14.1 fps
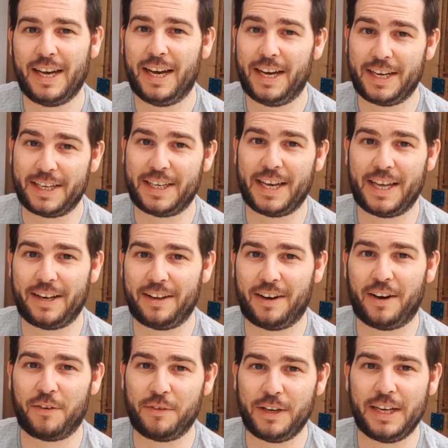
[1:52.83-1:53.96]
and again
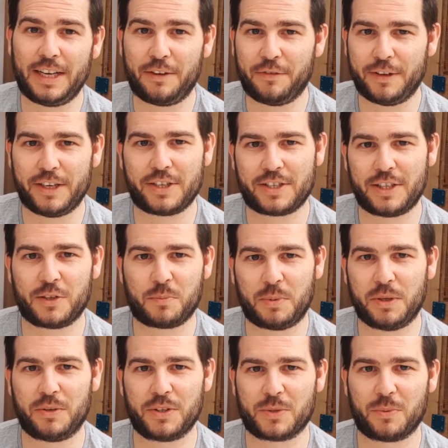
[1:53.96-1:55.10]
I've nearly finished this
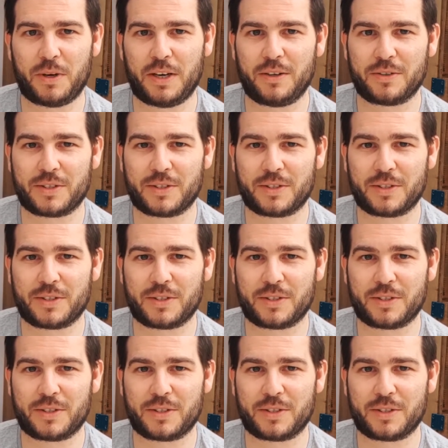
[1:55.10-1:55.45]
build as well,